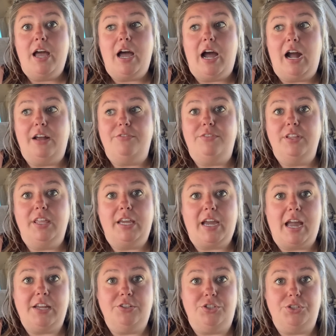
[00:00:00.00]
I feel like
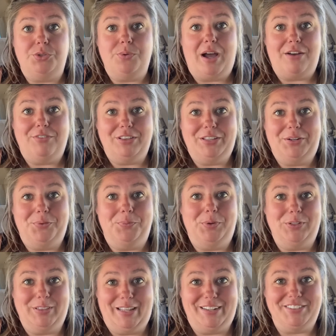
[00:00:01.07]
I do have a little
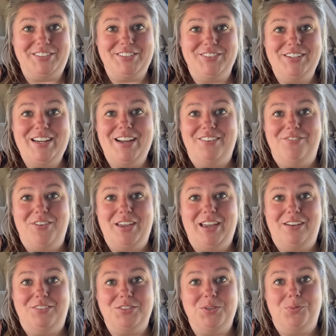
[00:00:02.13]
more luxury of being
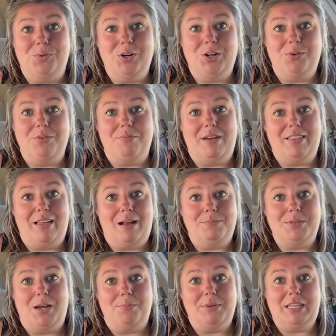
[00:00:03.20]
able to work with my
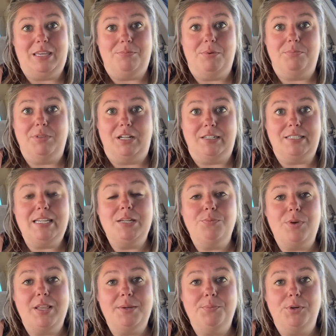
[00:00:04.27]
laptop and keep it plugged in
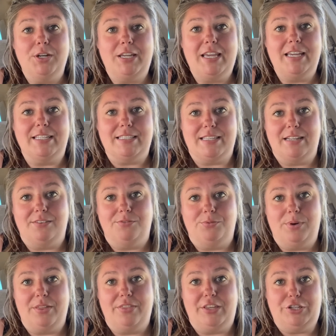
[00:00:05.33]
while I'm working, instead of
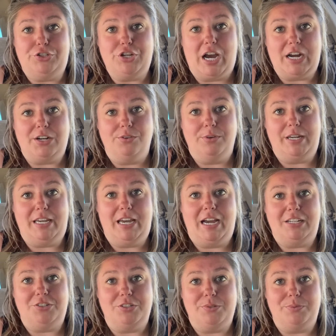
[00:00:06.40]
with the Jackery.
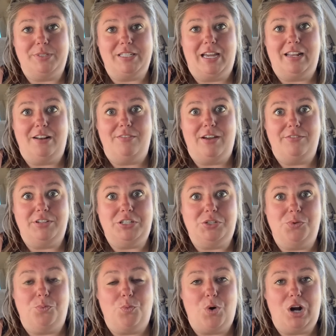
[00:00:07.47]
I just was kind of having
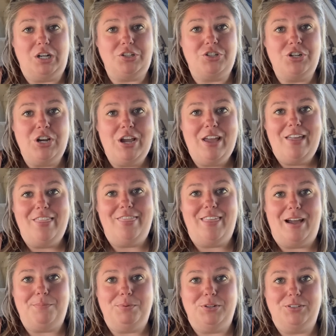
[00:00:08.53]
to watch
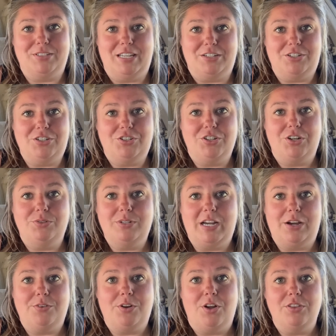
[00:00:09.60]
that percentage go
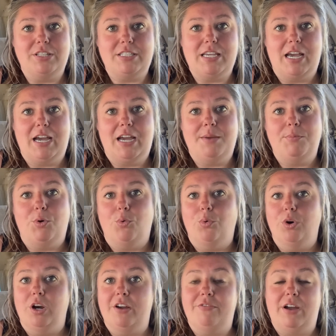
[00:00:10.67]
down all the time,
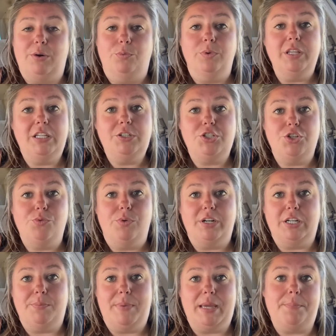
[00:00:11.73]
or if I really do want
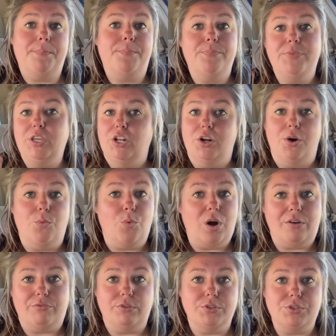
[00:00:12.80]
to make, you know,
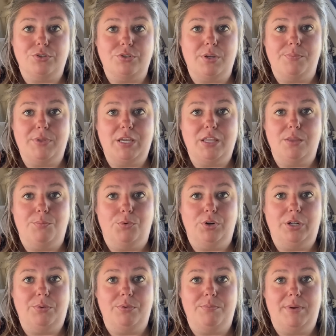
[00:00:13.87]
waffles or something in the
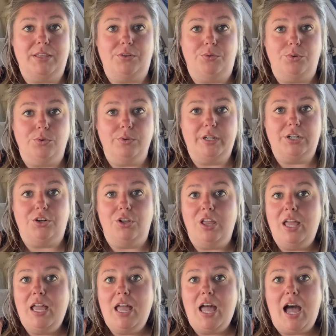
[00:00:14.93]
morning with my little griddle,
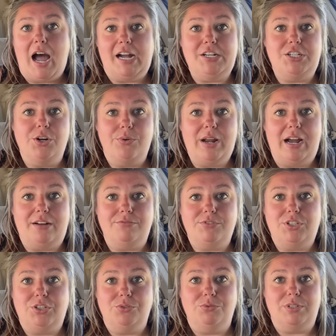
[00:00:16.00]
I don't have
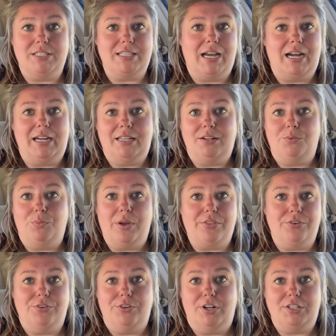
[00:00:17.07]
to decide
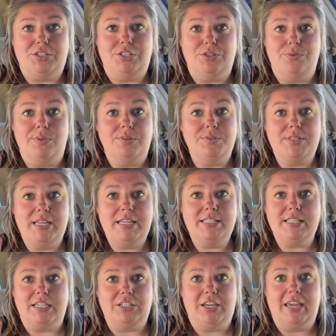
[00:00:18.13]
whether or not to do those
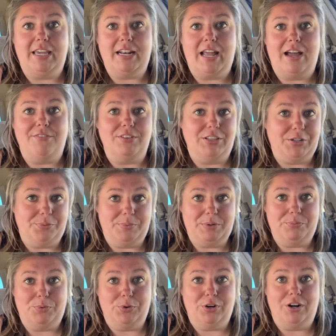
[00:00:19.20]
things. I can have a little bit
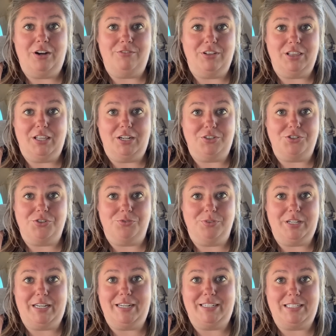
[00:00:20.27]
more of a
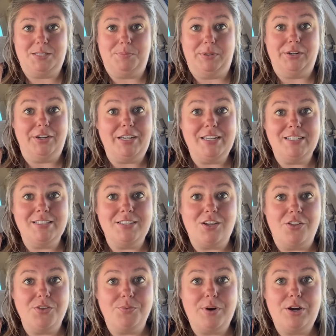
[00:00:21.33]
luxury experience
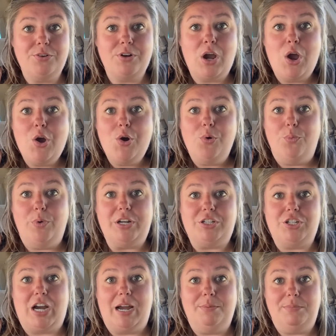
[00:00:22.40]
on the road,
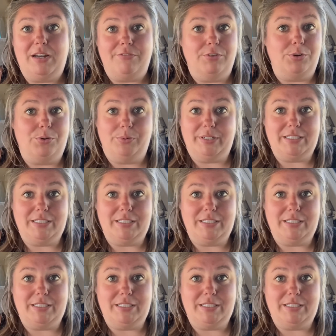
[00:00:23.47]
which I'm never going